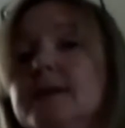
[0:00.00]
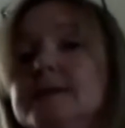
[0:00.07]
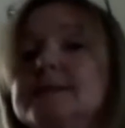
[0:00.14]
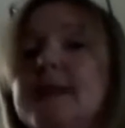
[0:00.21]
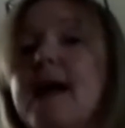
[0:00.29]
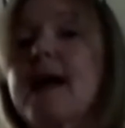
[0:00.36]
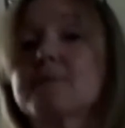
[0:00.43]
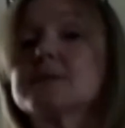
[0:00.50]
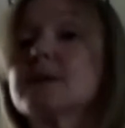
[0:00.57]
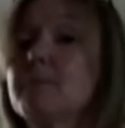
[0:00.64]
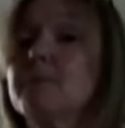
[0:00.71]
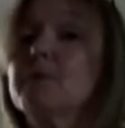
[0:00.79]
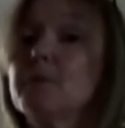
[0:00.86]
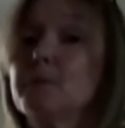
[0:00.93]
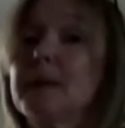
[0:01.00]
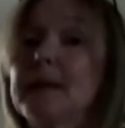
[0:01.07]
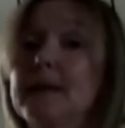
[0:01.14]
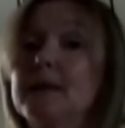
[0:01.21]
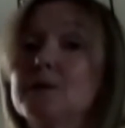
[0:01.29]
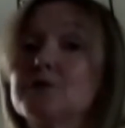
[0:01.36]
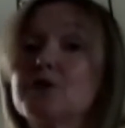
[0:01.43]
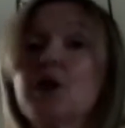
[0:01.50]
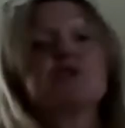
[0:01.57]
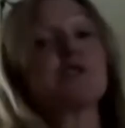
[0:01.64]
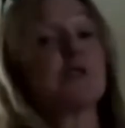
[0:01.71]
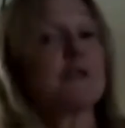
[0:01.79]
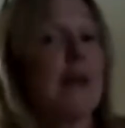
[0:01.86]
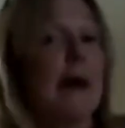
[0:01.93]
down some of the peach.
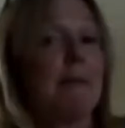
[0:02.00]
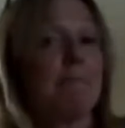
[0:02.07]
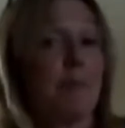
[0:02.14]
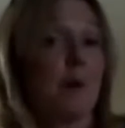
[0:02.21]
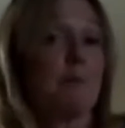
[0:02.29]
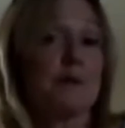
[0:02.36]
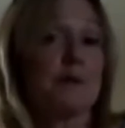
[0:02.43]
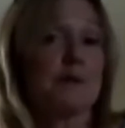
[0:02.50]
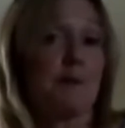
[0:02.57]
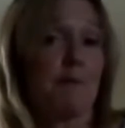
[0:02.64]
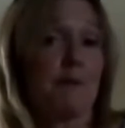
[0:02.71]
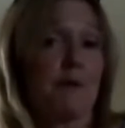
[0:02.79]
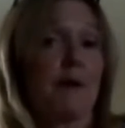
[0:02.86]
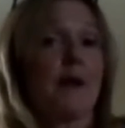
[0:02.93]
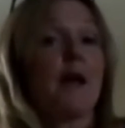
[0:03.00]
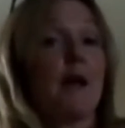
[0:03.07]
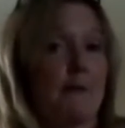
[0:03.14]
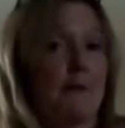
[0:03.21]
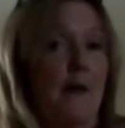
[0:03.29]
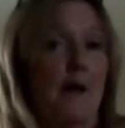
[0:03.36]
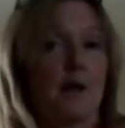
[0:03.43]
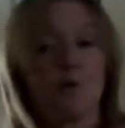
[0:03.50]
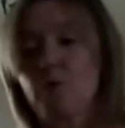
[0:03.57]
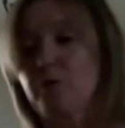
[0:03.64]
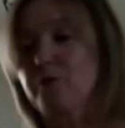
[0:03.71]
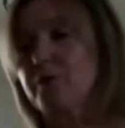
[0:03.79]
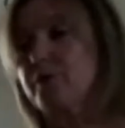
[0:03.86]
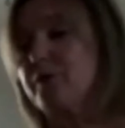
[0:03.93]
So that might be something that you
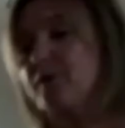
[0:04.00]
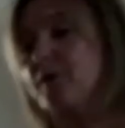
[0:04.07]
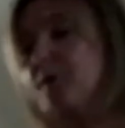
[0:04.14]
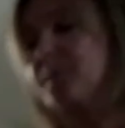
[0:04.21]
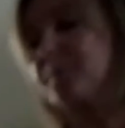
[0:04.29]
want to do.